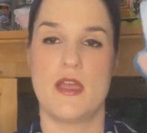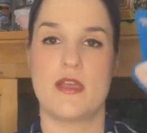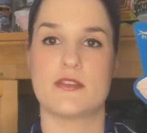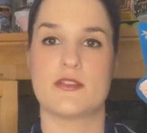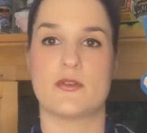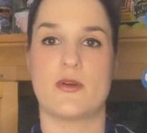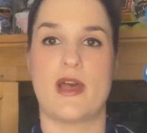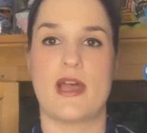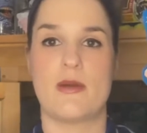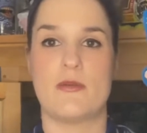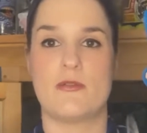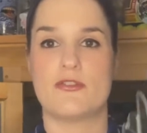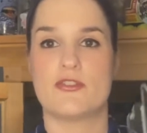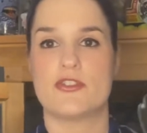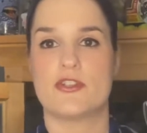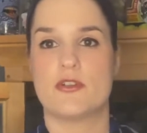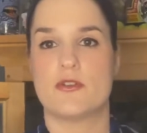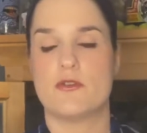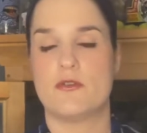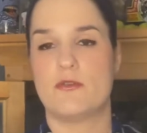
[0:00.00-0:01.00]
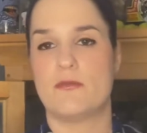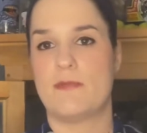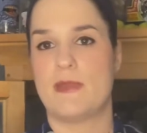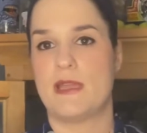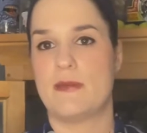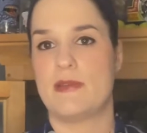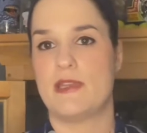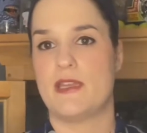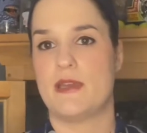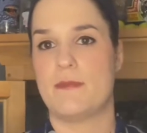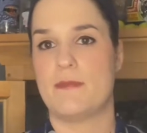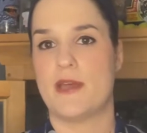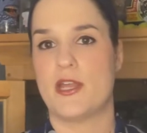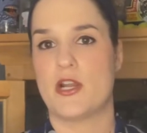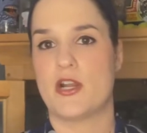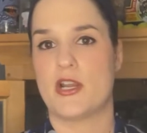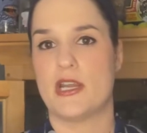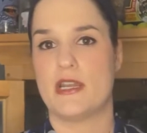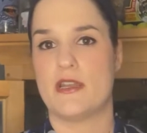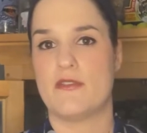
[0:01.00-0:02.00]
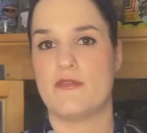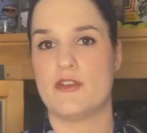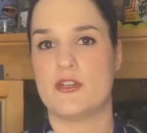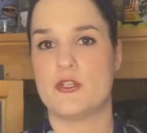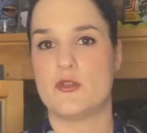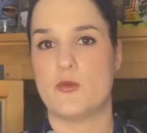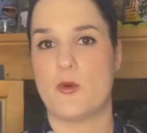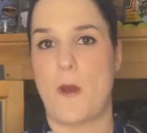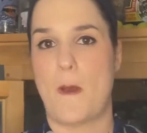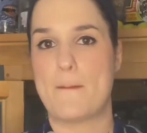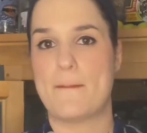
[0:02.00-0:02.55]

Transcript: So I will show maybe a better individual